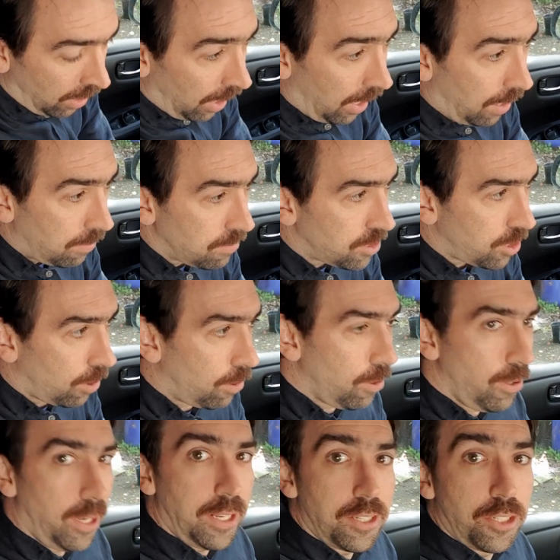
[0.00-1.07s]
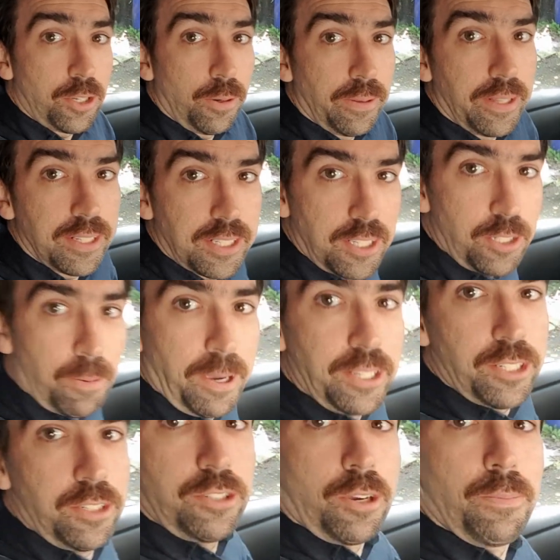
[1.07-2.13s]
Um, so all you need to do in this
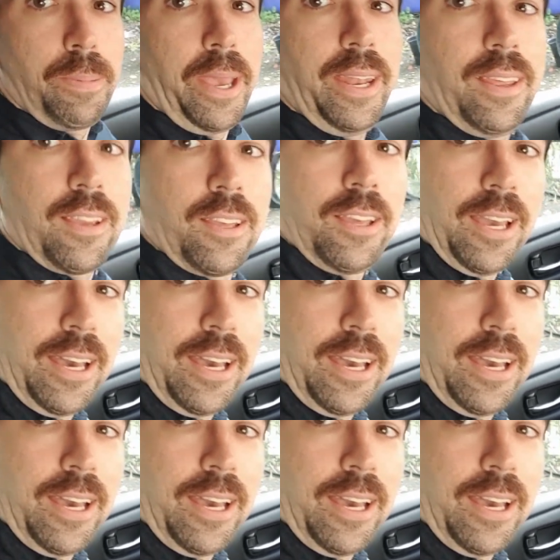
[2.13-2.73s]
situation, don't panic,